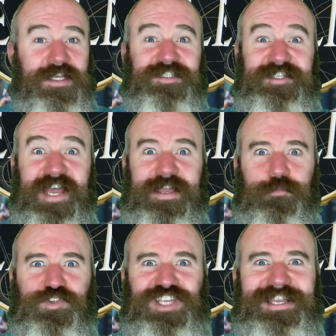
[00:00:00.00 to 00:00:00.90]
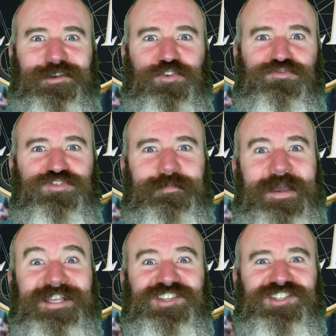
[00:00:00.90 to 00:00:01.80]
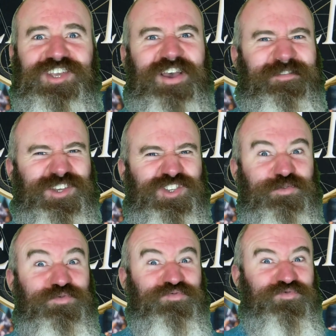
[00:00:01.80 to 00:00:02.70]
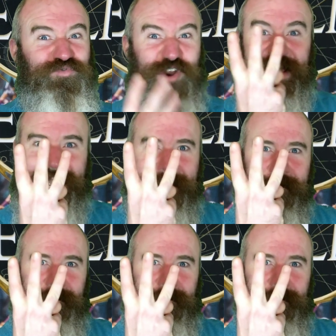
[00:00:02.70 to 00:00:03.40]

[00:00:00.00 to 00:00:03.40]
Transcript: Today, we're taking a look through the pages of issue 3.